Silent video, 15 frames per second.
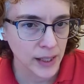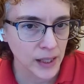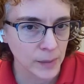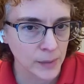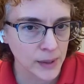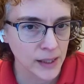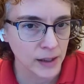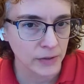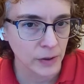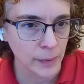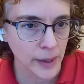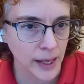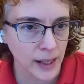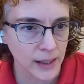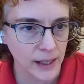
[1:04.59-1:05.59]
himself from
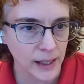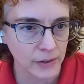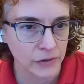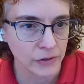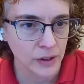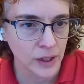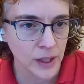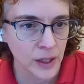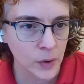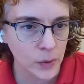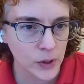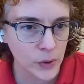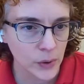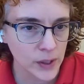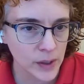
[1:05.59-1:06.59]
that life
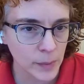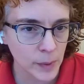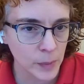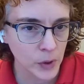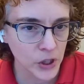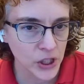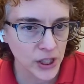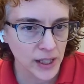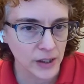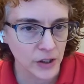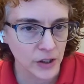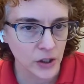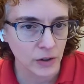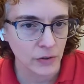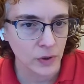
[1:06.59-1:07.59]
was going to be more
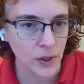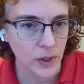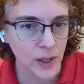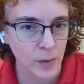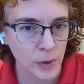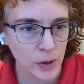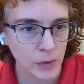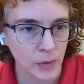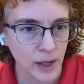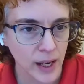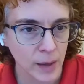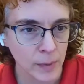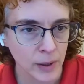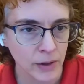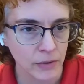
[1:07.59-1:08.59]
challenging for him than
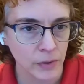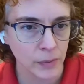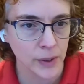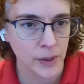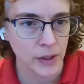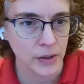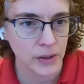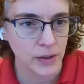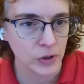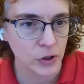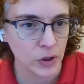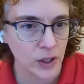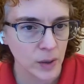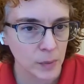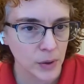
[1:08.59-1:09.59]
rehabbing from years of
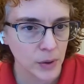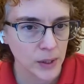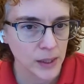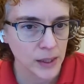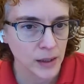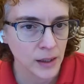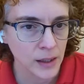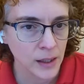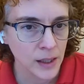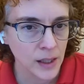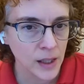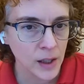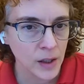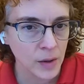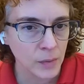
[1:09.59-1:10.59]
drug abuse.
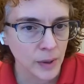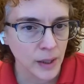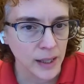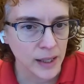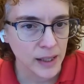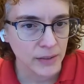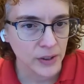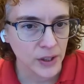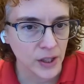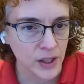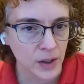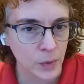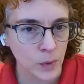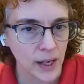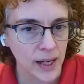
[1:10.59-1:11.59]
But if
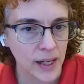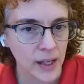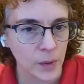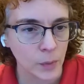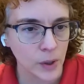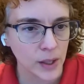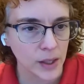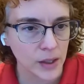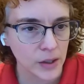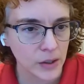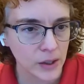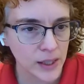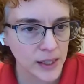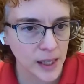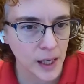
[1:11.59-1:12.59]
there were anyone who
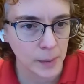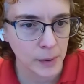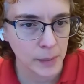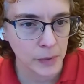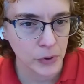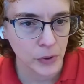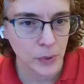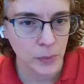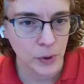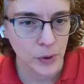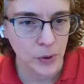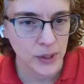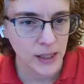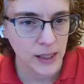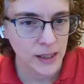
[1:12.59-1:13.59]
could help him through the
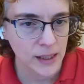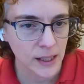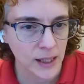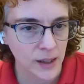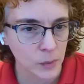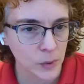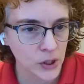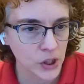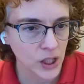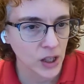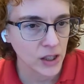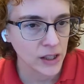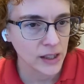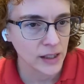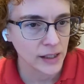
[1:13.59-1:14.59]
process, it was
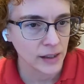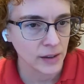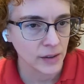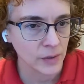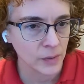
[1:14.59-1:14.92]
Jocelyn.